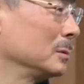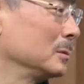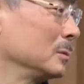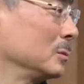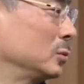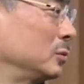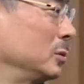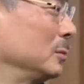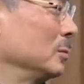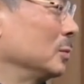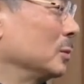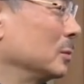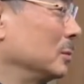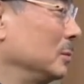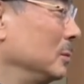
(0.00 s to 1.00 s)
They didn't have
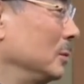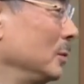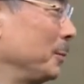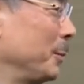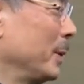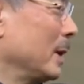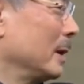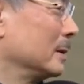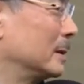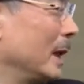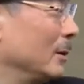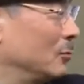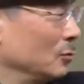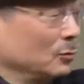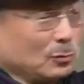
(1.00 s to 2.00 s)
any special talent
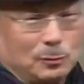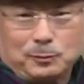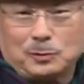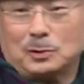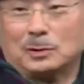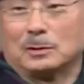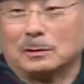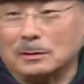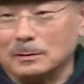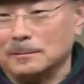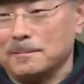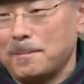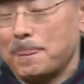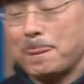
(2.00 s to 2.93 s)
or even any money